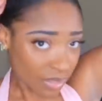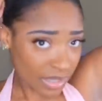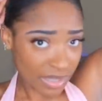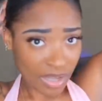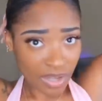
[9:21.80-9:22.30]

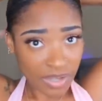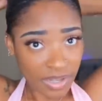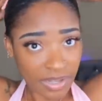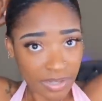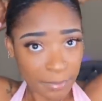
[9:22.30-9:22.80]
y'all
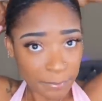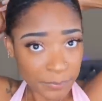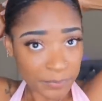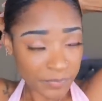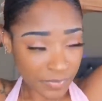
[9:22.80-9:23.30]
um
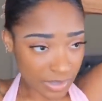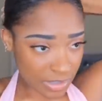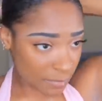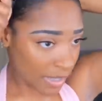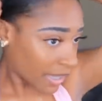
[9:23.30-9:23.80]

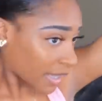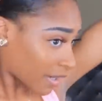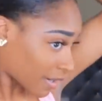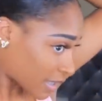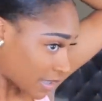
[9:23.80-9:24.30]
so my
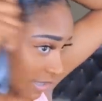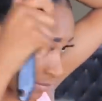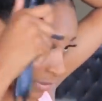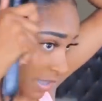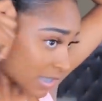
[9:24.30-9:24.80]
hair is
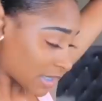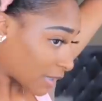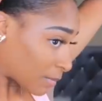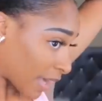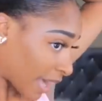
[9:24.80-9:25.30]
somewhat
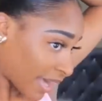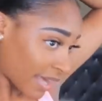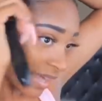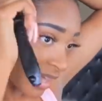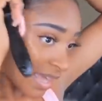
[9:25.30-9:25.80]
slicked
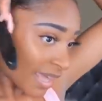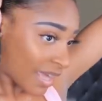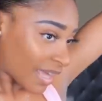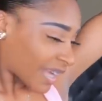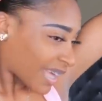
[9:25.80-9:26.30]
back
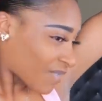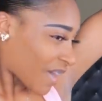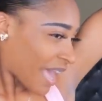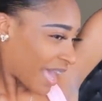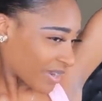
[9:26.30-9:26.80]
if
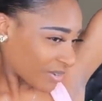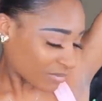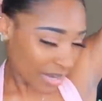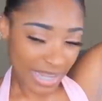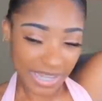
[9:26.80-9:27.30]
i had to
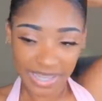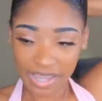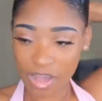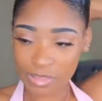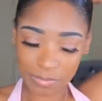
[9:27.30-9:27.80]
rate
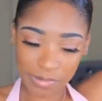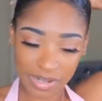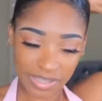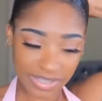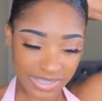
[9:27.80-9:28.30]
all the
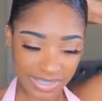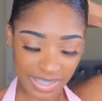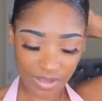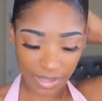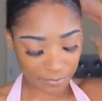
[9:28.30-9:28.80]
products
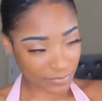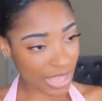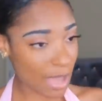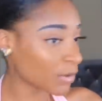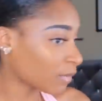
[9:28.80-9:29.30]
okay
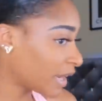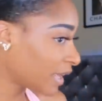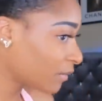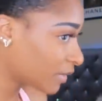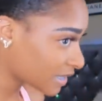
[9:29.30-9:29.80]
i'm gonna rate
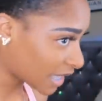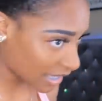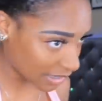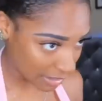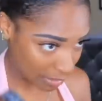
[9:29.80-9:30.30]
it once i
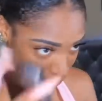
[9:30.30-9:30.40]
um